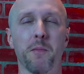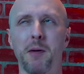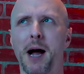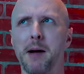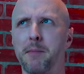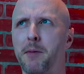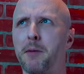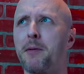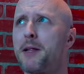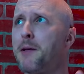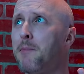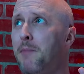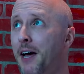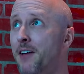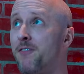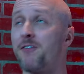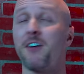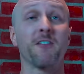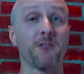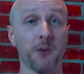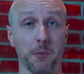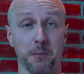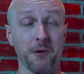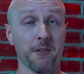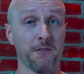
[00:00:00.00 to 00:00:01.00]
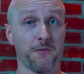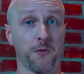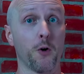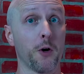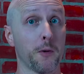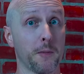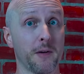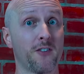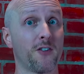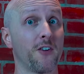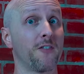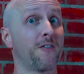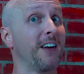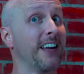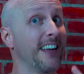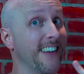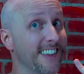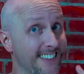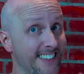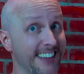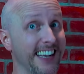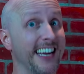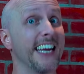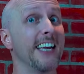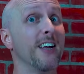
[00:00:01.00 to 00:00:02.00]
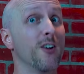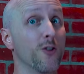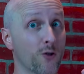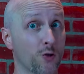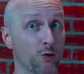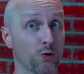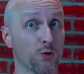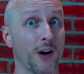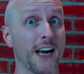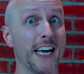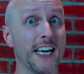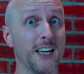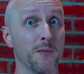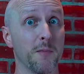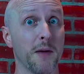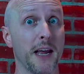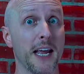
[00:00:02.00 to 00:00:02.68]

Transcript: Probably my favorite performance of his is Rain